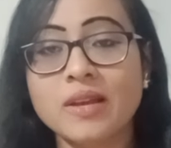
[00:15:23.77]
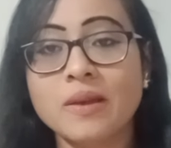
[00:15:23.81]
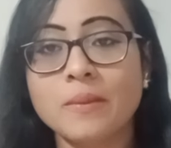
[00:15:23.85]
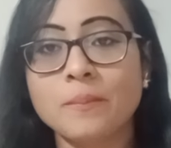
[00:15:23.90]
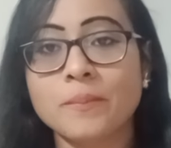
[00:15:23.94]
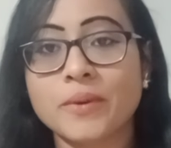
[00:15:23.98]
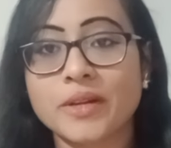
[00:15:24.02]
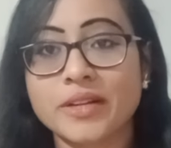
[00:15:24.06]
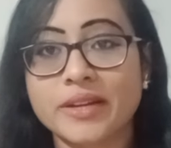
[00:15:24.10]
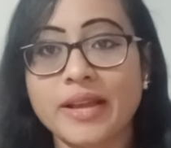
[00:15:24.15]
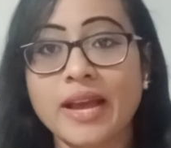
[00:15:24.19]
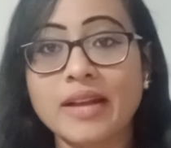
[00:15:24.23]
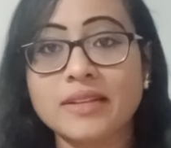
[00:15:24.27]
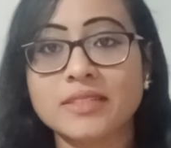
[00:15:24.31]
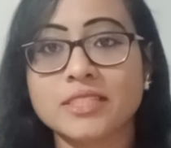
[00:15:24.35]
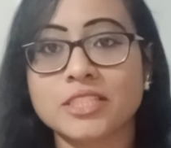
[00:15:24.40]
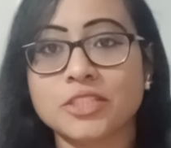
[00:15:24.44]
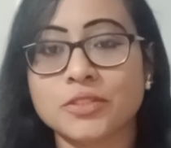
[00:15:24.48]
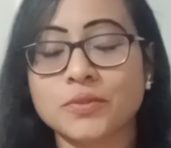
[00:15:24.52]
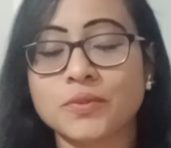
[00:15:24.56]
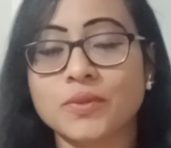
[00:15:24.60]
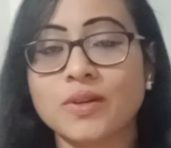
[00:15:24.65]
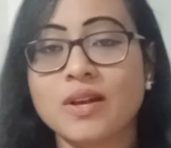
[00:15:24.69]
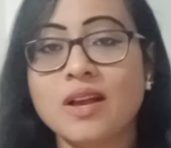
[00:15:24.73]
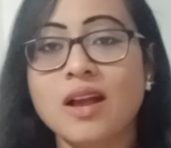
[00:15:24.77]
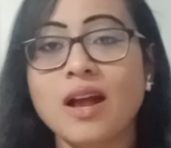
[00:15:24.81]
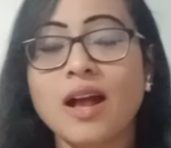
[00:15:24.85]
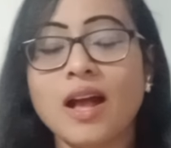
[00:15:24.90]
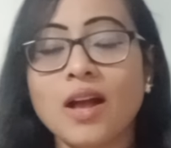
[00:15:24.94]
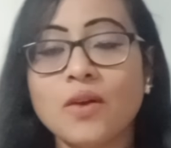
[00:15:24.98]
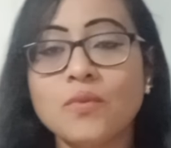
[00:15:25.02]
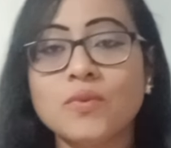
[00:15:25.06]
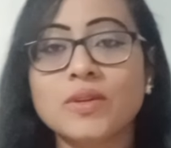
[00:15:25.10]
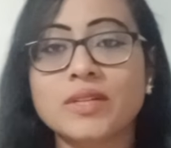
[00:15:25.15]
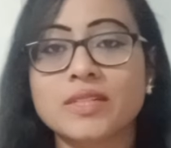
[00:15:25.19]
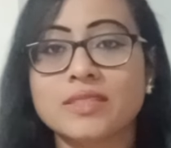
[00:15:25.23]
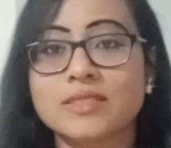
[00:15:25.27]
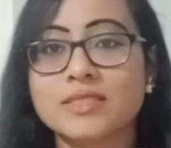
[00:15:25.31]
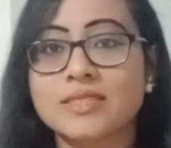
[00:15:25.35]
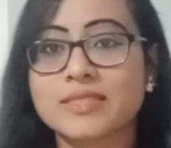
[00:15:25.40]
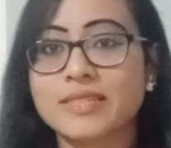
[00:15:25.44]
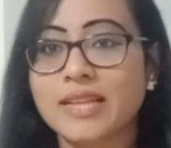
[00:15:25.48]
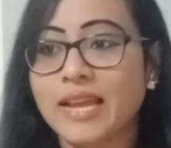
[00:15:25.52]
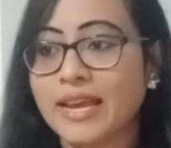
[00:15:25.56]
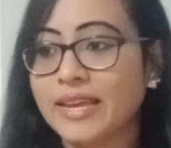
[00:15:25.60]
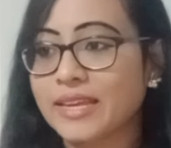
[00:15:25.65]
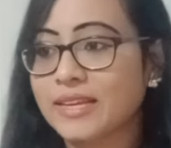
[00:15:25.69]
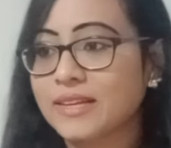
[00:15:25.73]
productive. How it is
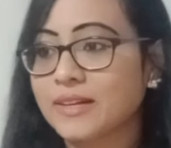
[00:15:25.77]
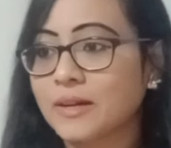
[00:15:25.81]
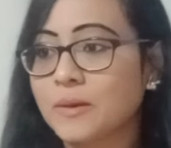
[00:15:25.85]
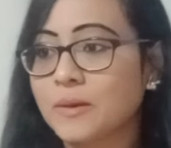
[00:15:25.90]
like